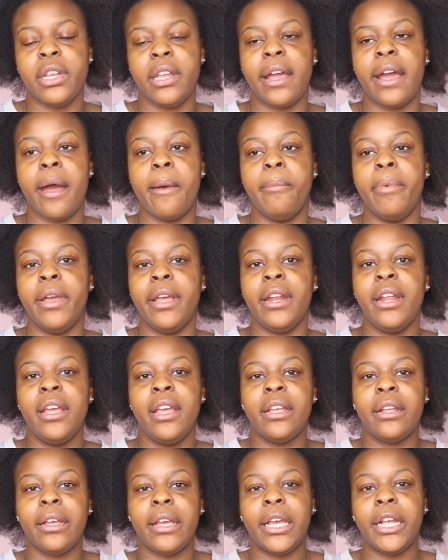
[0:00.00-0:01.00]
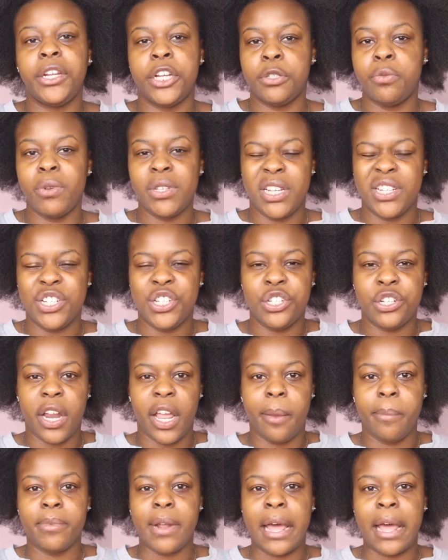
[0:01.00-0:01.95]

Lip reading: yeah, but it just wasn't shaped.